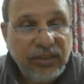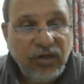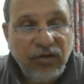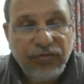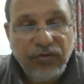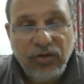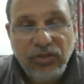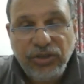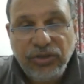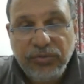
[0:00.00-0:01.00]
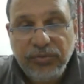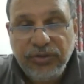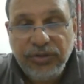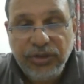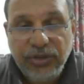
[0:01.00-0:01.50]
Of course,
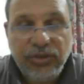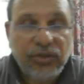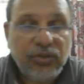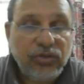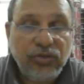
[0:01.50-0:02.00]
t is equals